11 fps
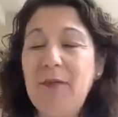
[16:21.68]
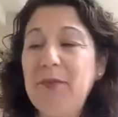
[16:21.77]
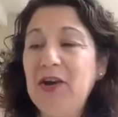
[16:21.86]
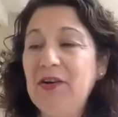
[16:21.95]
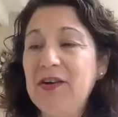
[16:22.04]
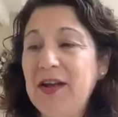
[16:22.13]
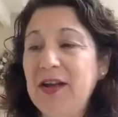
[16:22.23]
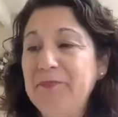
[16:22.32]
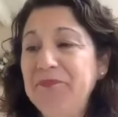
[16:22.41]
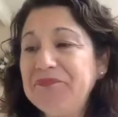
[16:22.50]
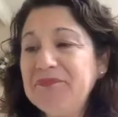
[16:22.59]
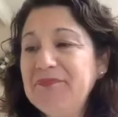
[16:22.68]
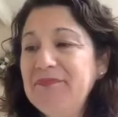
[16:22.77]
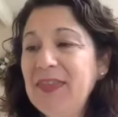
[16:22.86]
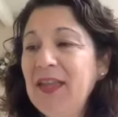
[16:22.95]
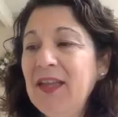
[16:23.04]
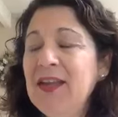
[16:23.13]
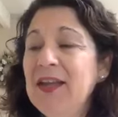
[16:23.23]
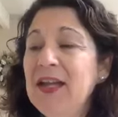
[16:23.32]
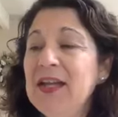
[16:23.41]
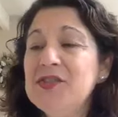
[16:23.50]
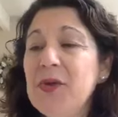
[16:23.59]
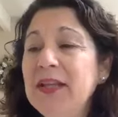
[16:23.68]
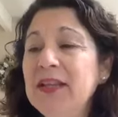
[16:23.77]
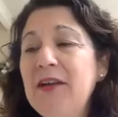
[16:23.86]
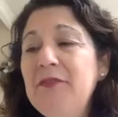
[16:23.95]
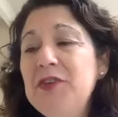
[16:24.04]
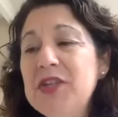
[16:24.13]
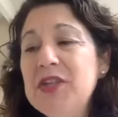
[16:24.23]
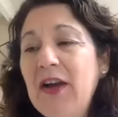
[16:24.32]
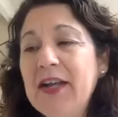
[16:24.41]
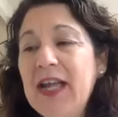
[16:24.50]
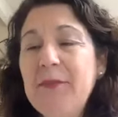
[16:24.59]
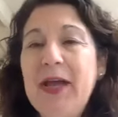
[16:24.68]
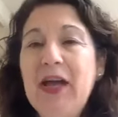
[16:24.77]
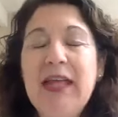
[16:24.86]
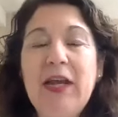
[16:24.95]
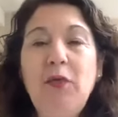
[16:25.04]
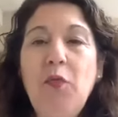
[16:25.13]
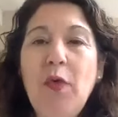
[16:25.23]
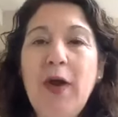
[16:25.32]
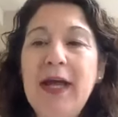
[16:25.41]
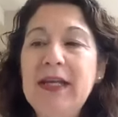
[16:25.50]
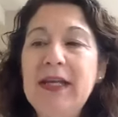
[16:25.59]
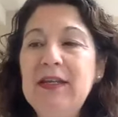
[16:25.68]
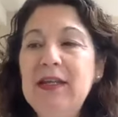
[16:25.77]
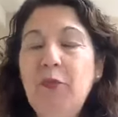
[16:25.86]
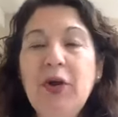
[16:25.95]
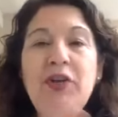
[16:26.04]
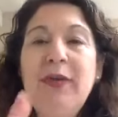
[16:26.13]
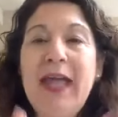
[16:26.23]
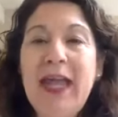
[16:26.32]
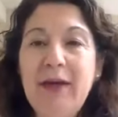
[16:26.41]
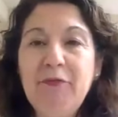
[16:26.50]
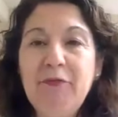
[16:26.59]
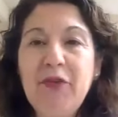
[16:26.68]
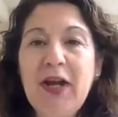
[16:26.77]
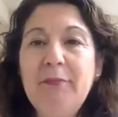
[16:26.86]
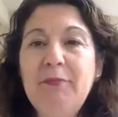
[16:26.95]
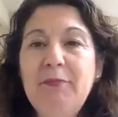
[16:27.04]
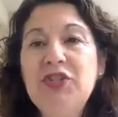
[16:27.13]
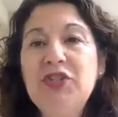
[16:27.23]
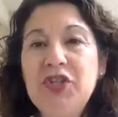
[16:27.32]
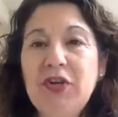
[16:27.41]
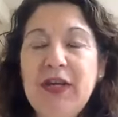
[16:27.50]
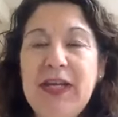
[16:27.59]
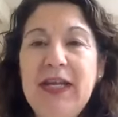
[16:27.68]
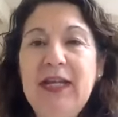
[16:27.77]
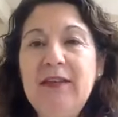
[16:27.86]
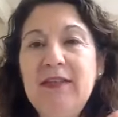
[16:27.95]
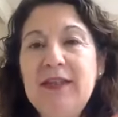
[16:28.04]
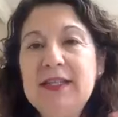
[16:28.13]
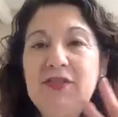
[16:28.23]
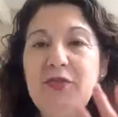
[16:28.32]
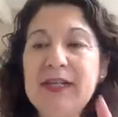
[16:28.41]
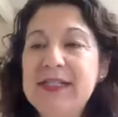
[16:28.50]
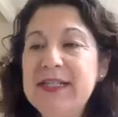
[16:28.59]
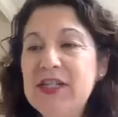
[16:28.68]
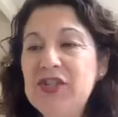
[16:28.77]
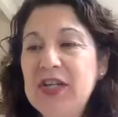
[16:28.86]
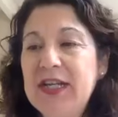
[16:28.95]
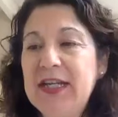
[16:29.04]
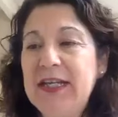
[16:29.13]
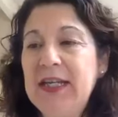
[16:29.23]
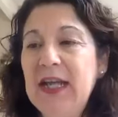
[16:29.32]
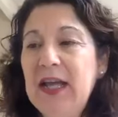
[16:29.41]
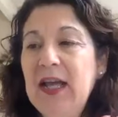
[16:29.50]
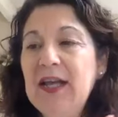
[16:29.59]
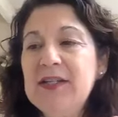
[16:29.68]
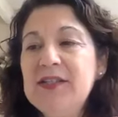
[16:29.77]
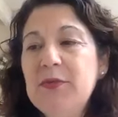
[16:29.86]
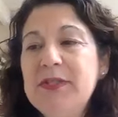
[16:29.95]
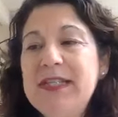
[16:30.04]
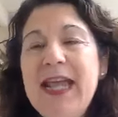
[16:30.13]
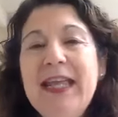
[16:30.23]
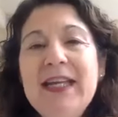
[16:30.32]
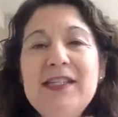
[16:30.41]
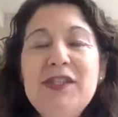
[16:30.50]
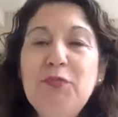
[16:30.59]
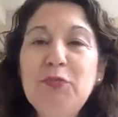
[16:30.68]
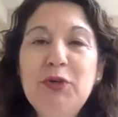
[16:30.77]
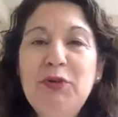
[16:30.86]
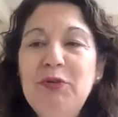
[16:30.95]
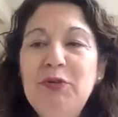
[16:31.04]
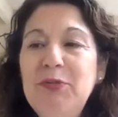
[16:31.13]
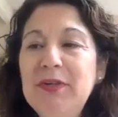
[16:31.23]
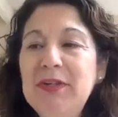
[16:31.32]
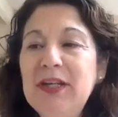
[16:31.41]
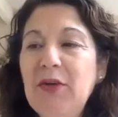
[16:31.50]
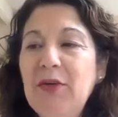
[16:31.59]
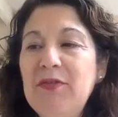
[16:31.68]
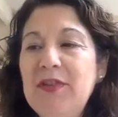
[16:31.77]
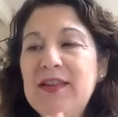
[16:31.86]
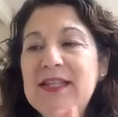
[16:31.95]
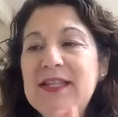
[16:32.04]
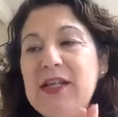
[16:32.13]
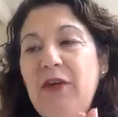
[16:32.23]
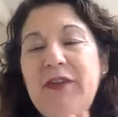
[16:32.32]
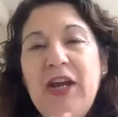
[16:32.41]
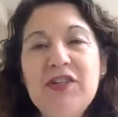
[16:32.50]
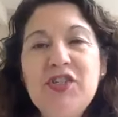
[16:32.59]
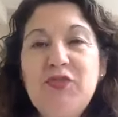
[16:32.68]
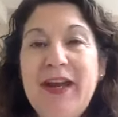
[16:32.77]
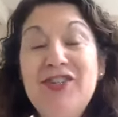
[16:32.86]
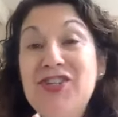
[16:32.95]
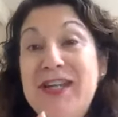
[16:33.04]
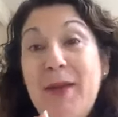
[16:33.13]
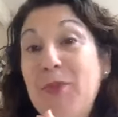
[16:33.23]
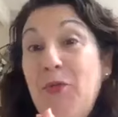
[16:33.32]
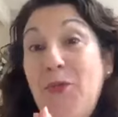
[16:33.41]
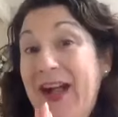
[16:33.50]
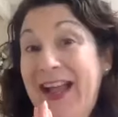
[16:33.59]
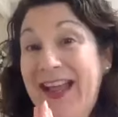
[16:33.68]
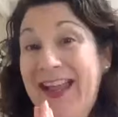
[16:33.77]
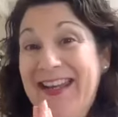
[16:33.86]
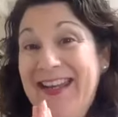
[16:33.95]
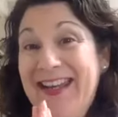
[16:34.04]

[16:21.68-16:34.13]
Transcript: paradigm. So I love you talking about like where you came from, your journey, this transition. So take us through, the self-care strategy number 1.